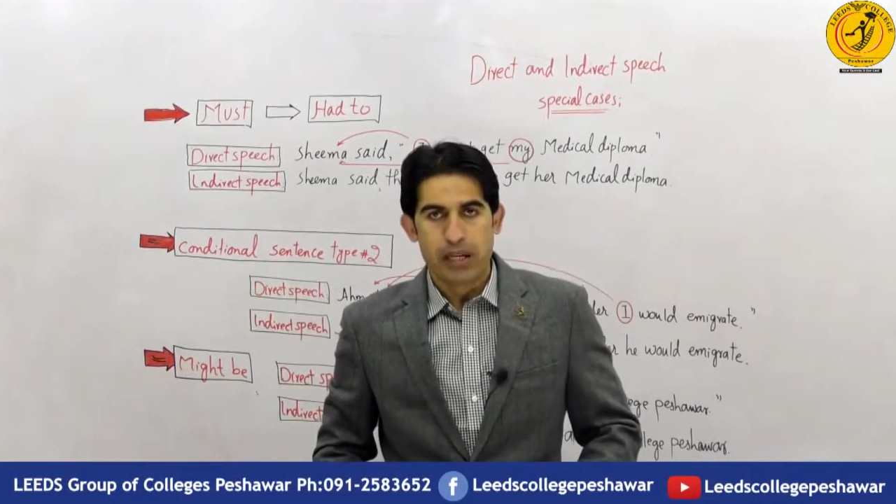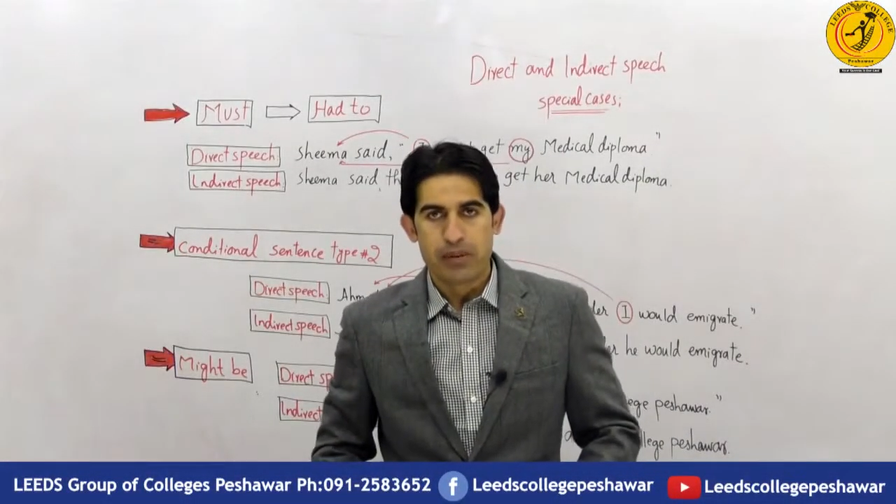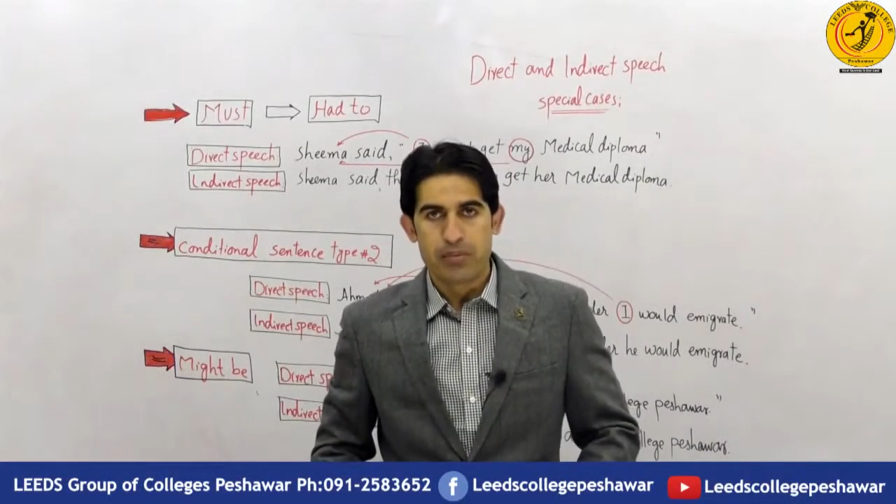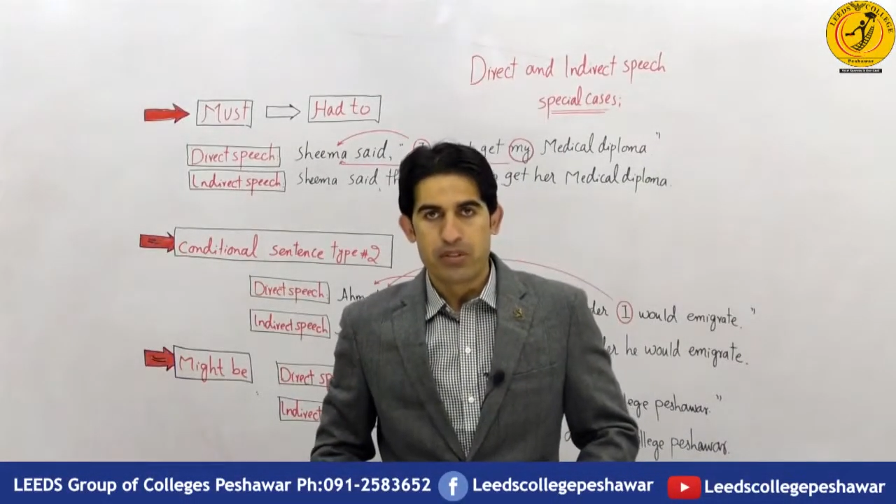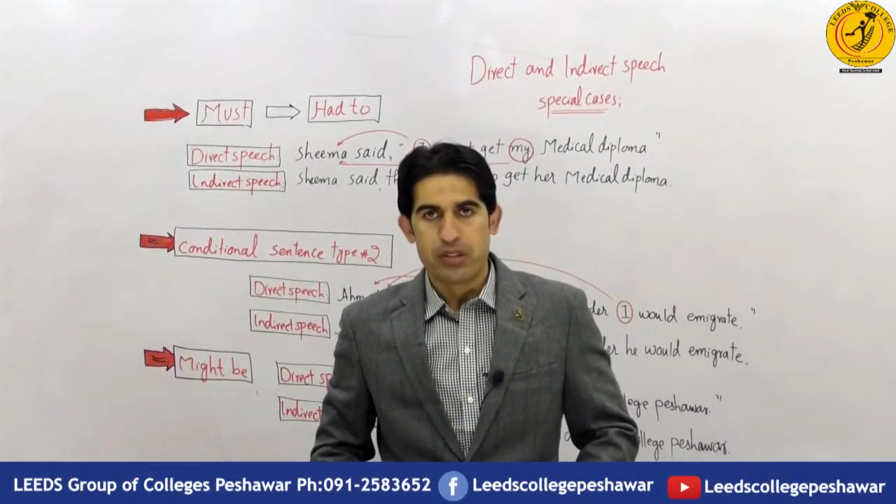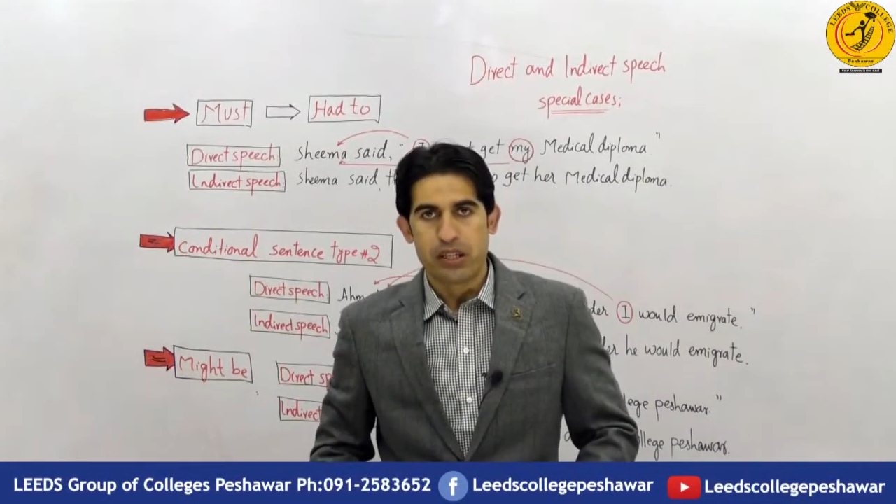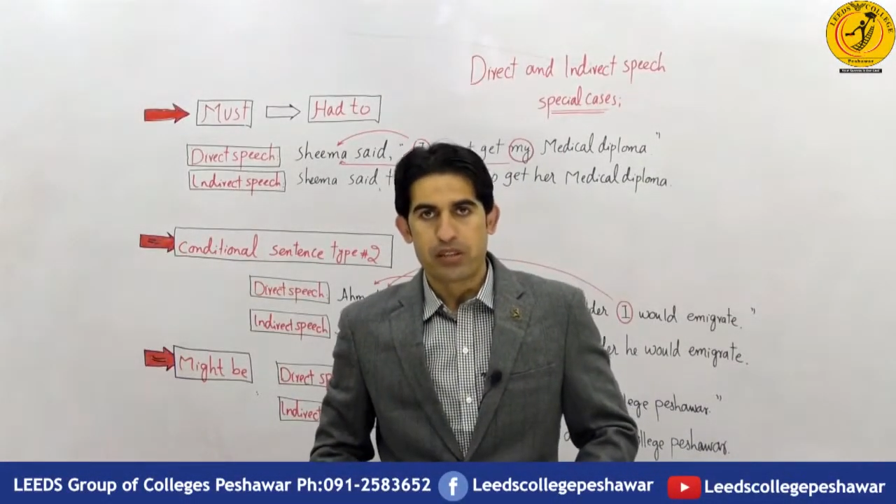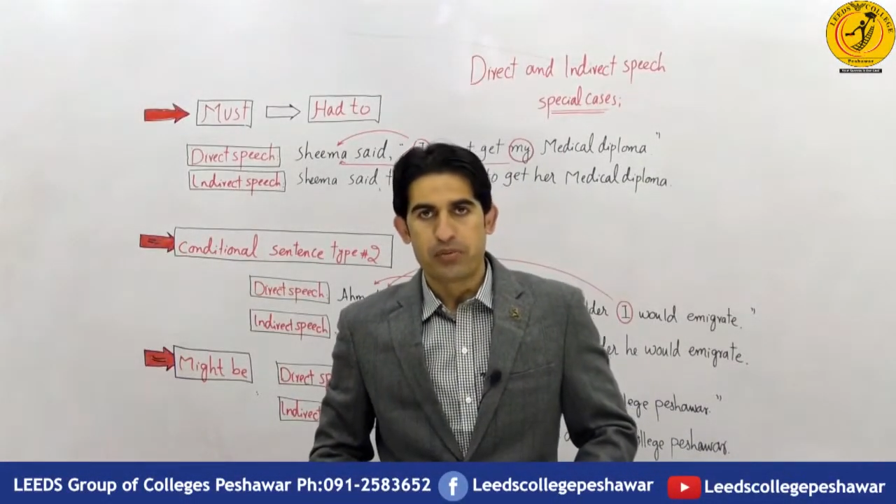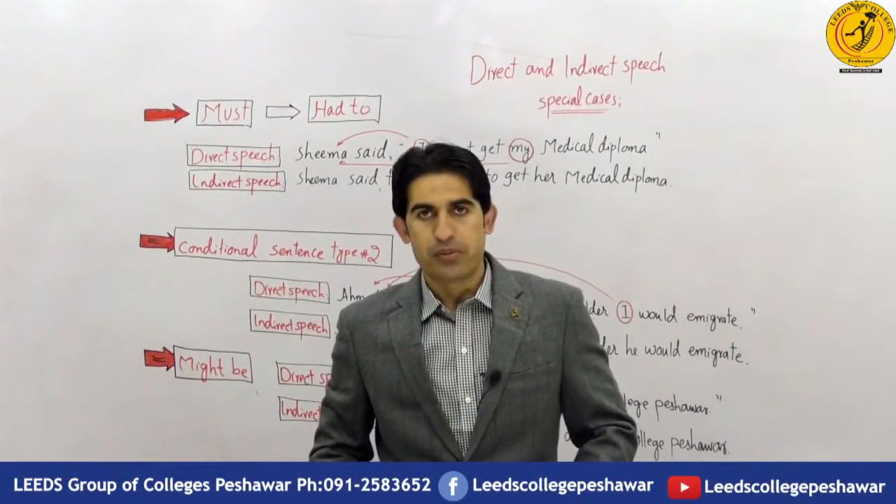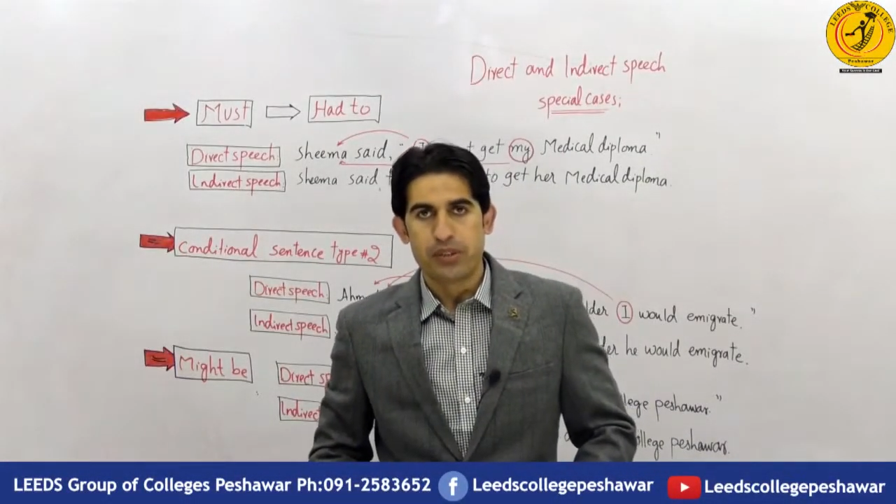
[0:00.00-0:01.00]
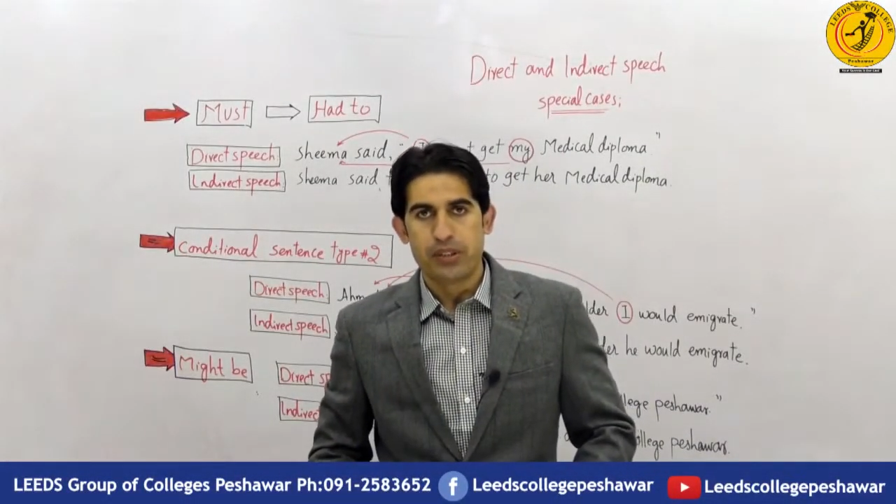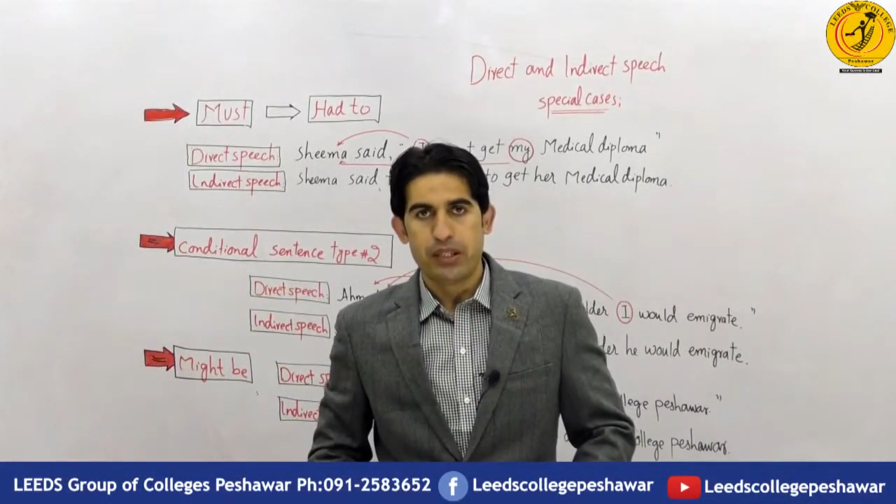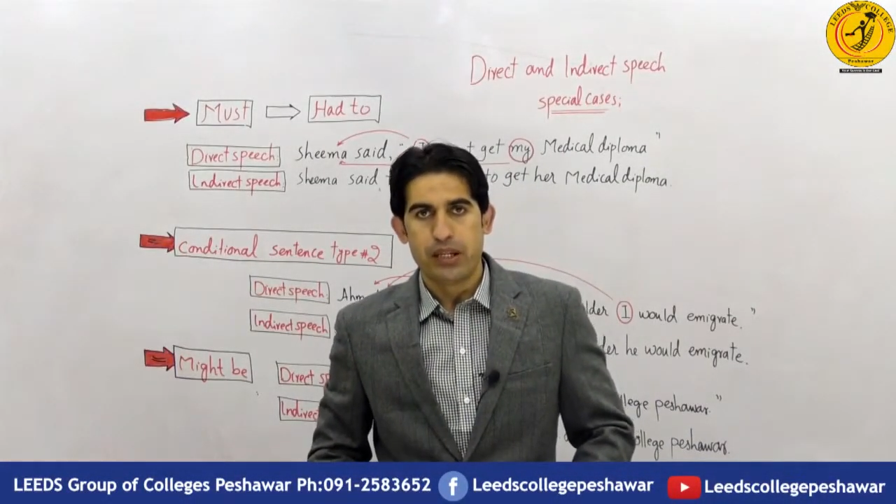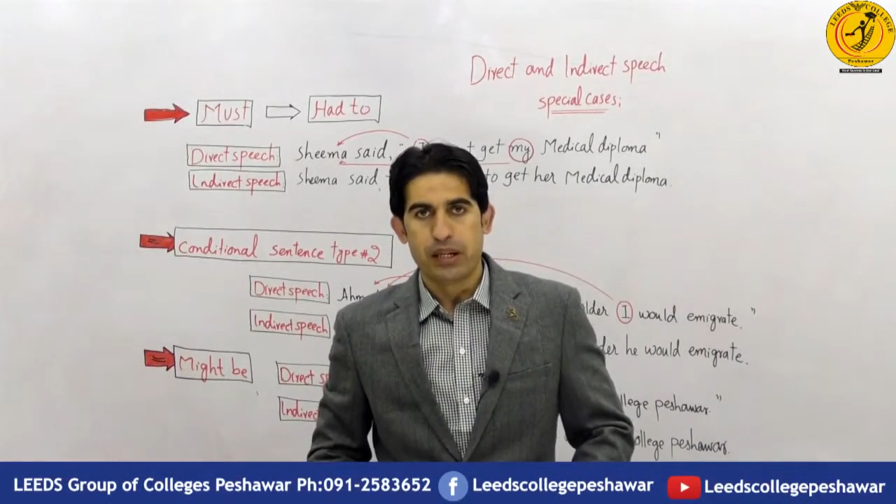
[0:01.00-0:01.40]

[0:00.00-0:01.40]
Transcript: name is Inayat Afridi